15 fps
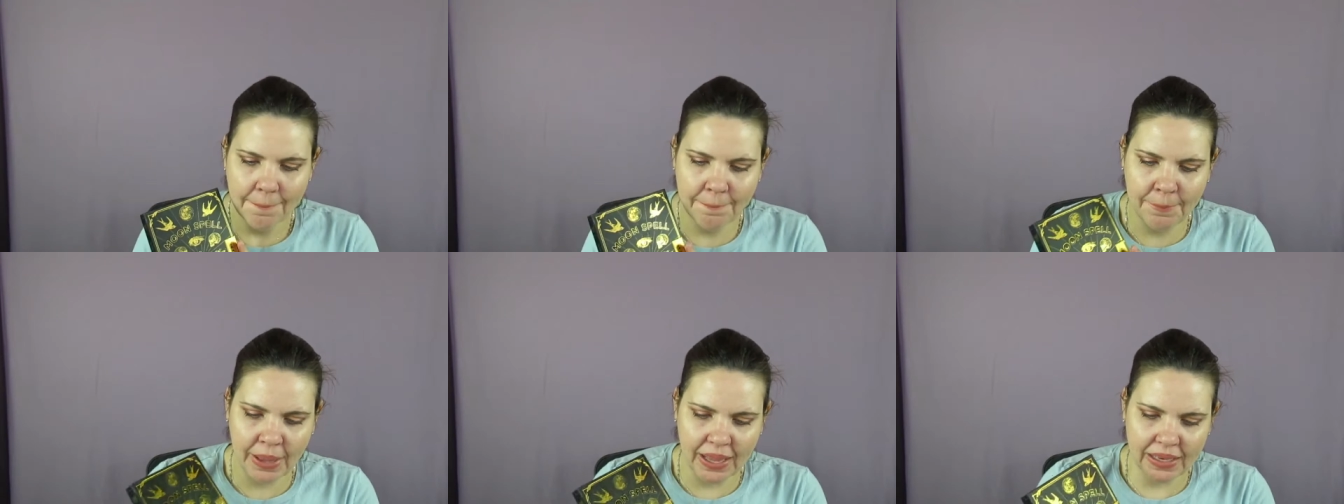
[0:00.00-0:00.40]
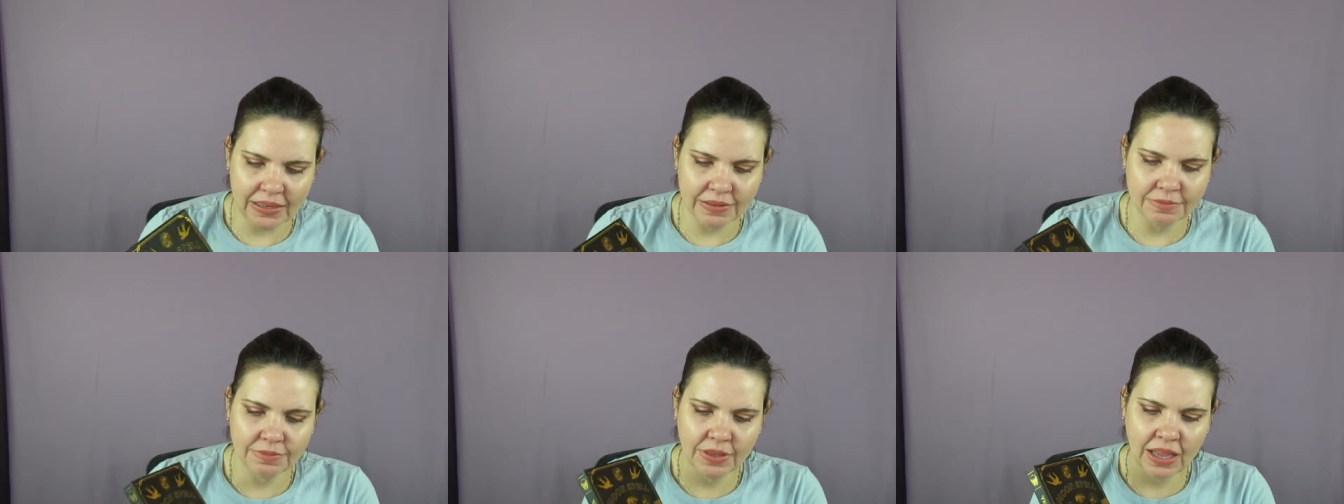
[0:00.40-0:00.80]

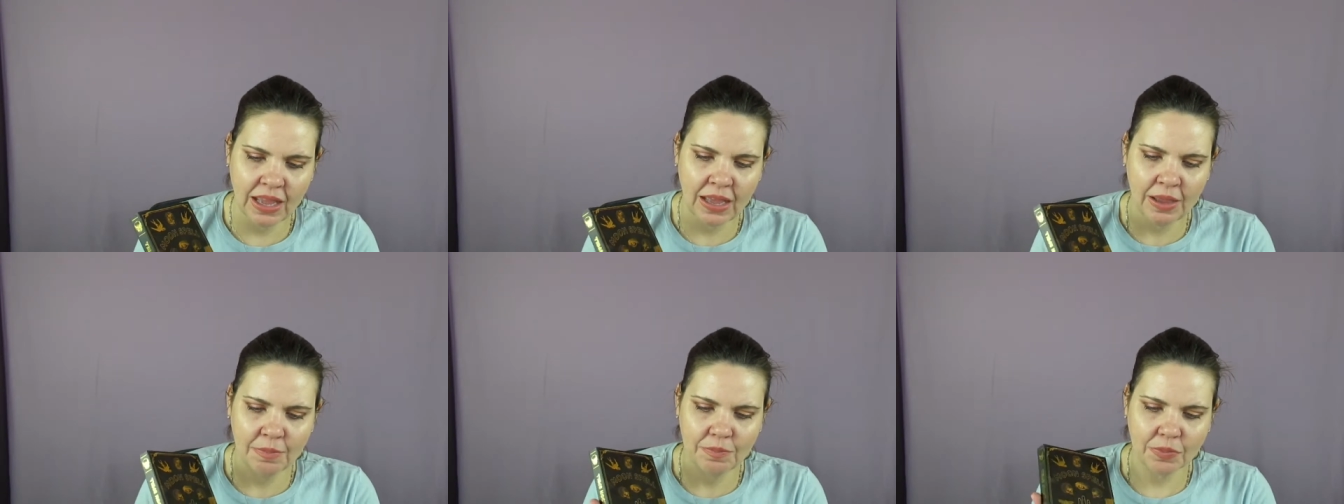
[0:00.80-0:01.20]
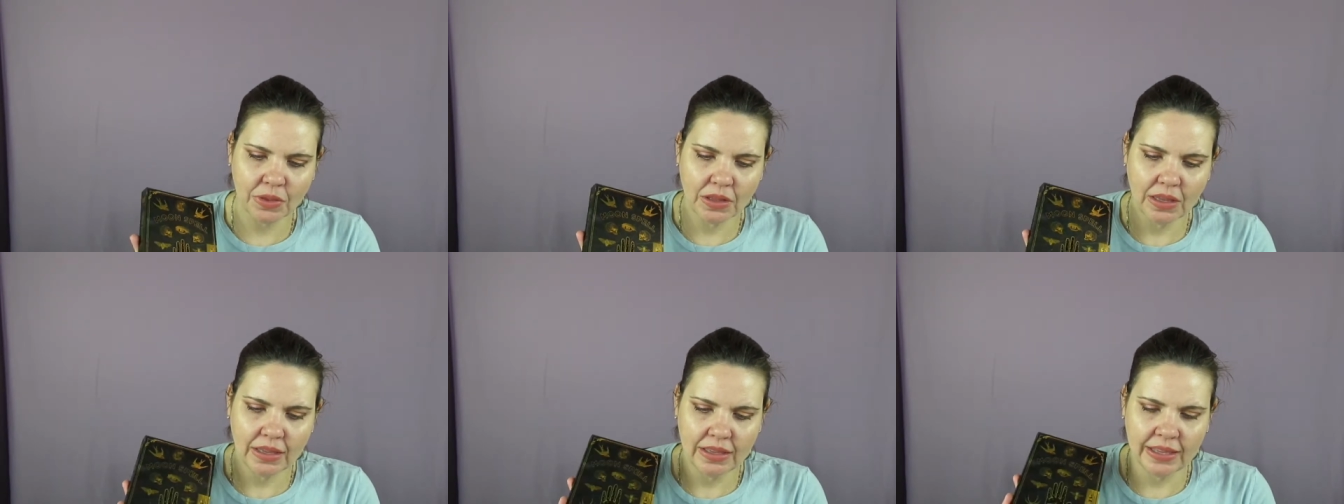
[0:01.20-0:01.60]
But, um,
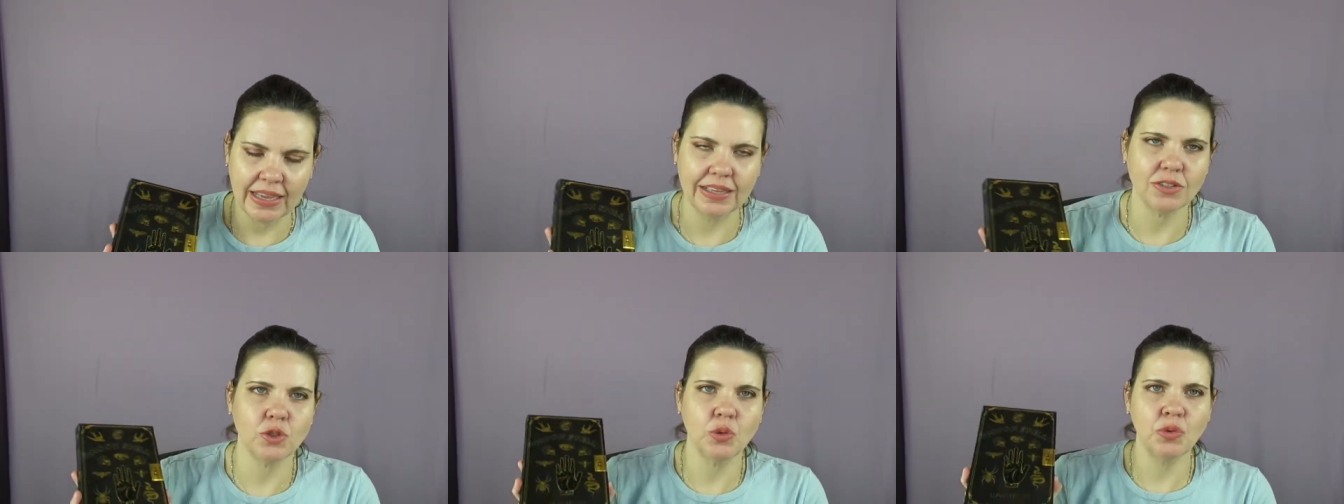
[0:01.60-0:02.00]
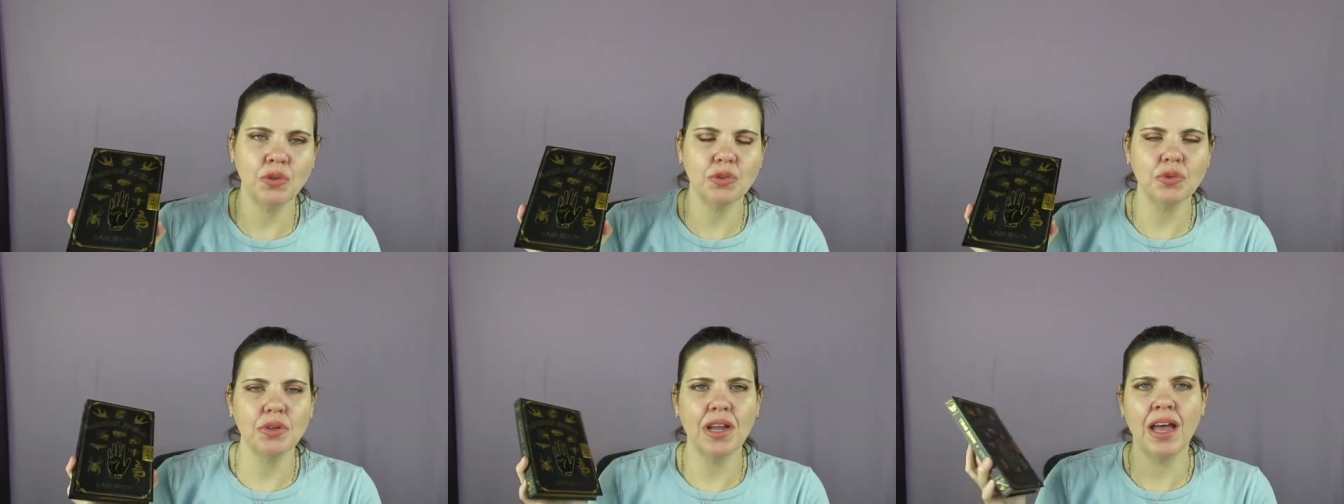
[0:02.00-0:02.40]
yeah, so
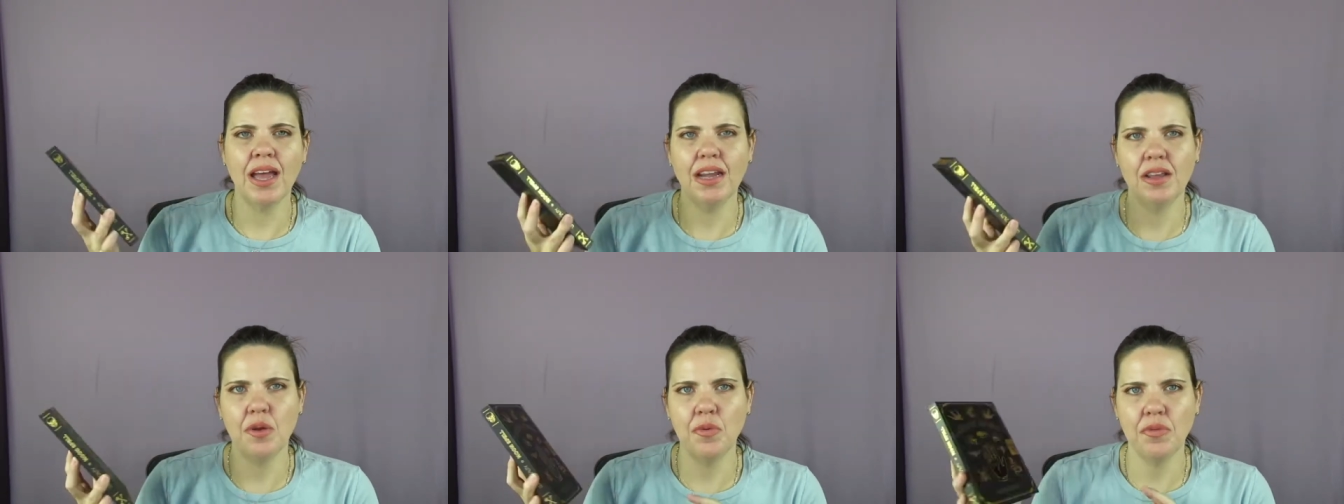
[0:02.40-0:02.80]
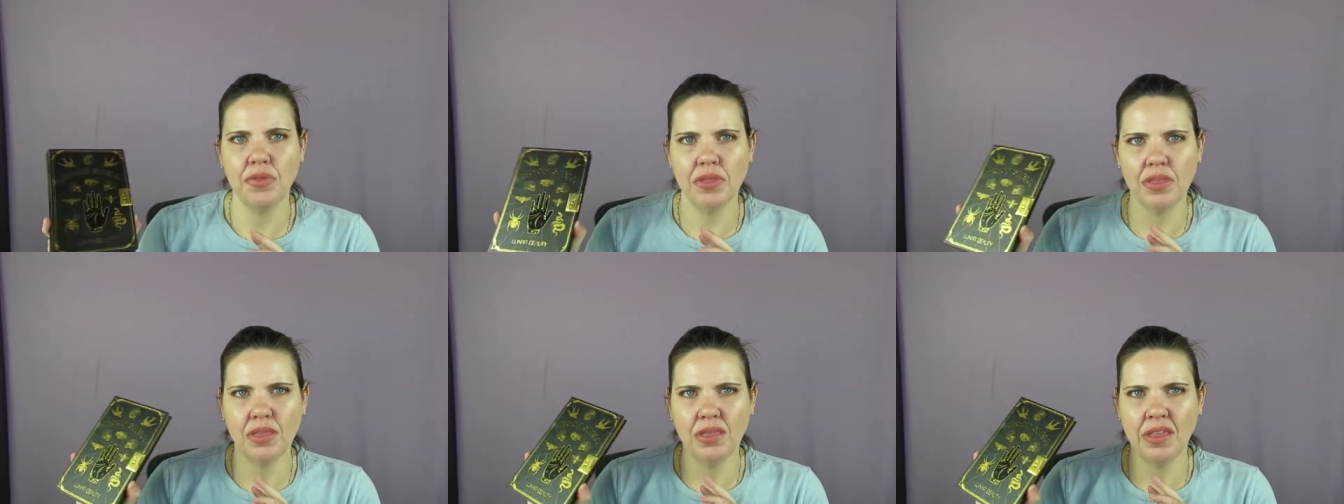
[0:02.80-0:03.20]
those are kind of
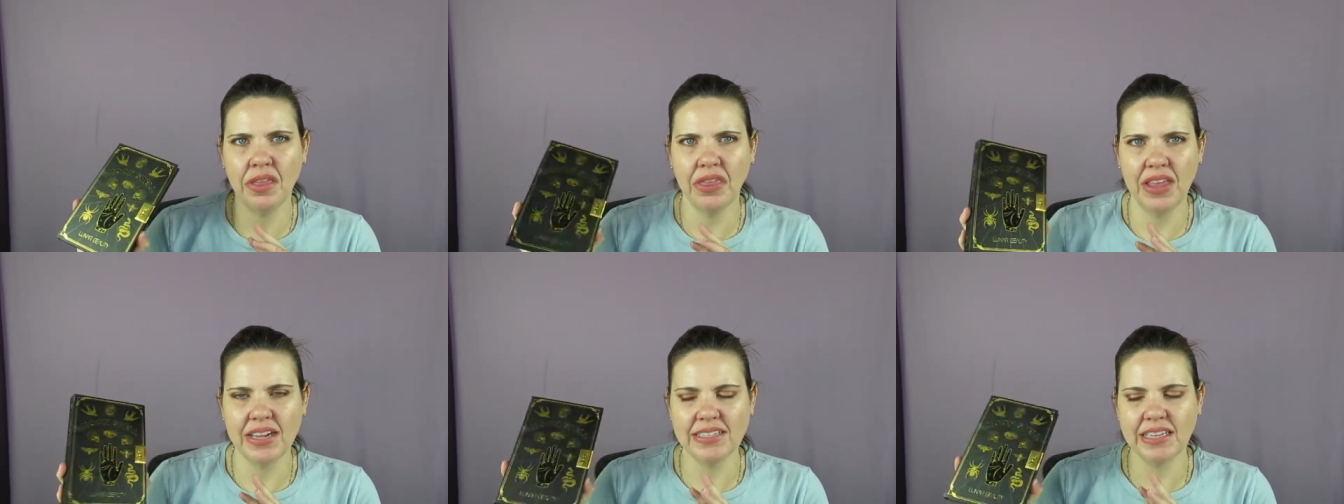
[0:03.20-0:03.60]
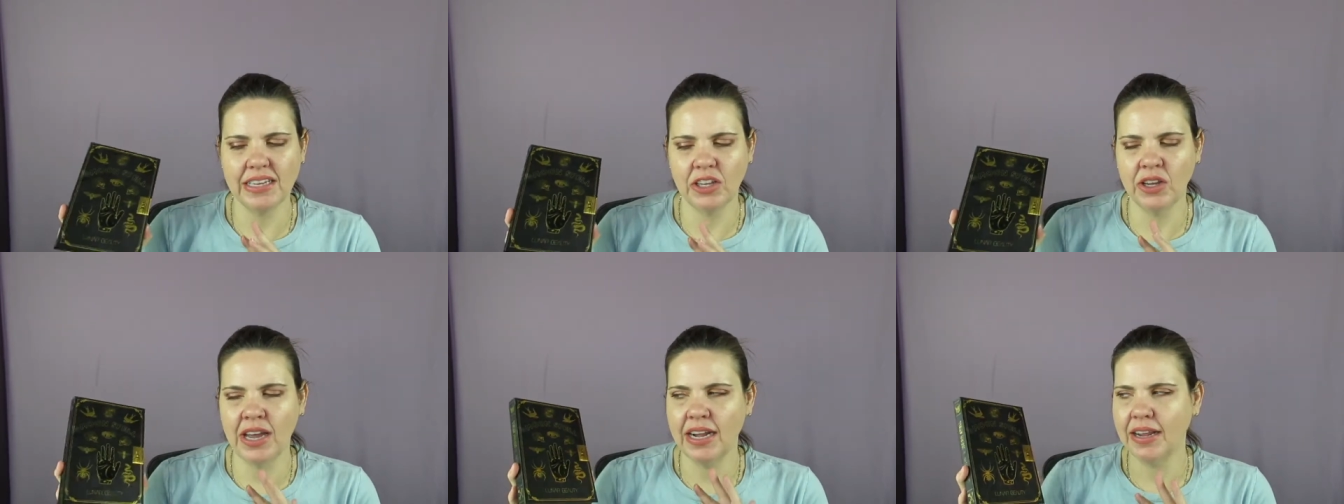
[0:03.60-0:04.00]
the things
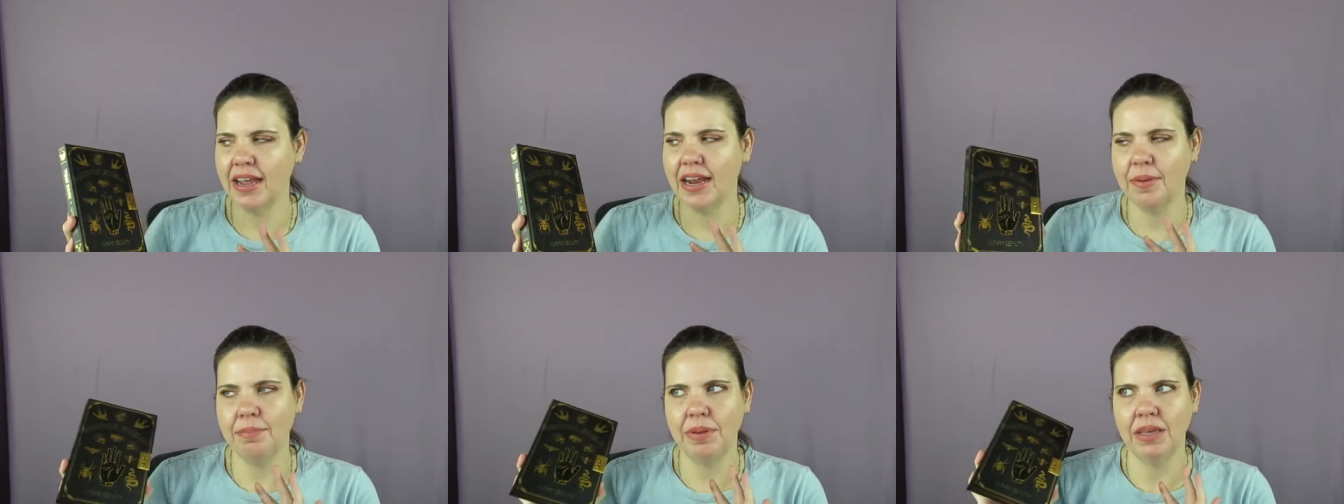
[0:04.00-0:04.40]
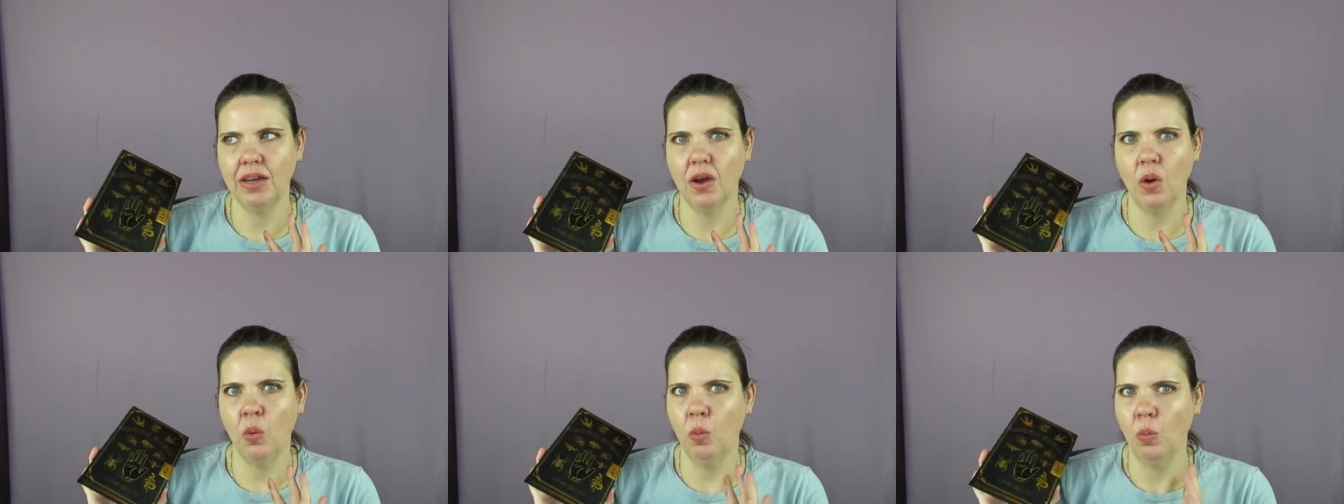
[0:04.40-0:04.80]
that you kind of got to
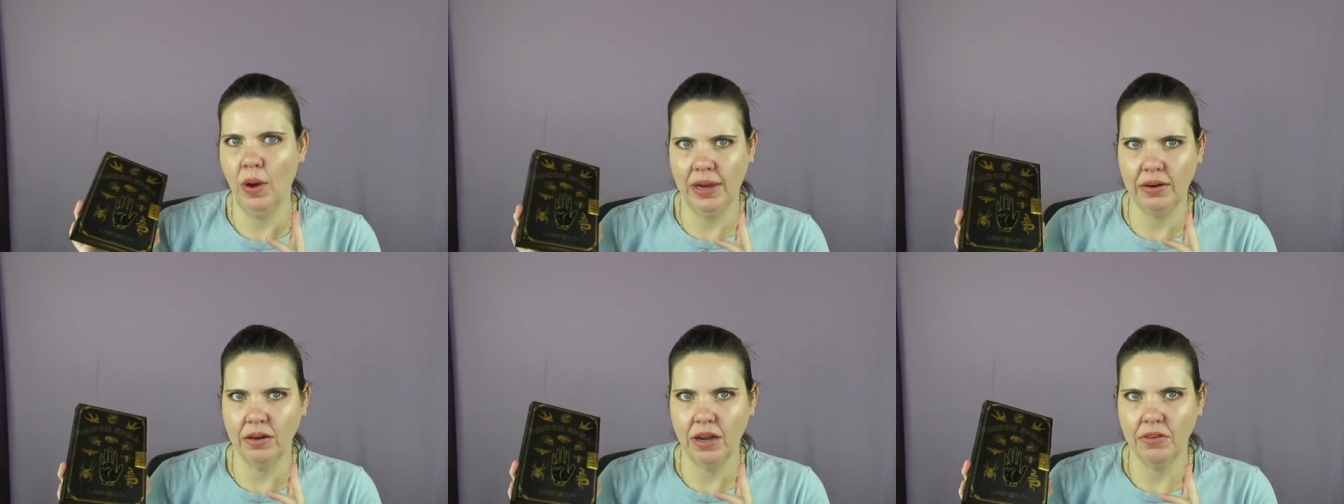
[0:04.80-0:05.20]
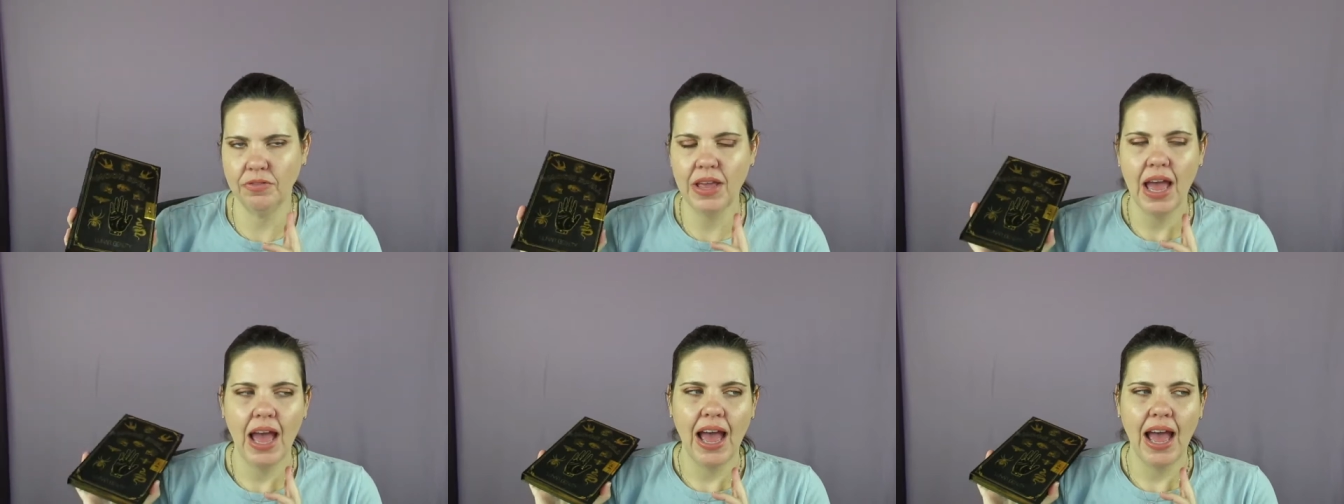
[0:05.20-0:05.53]
be aware of.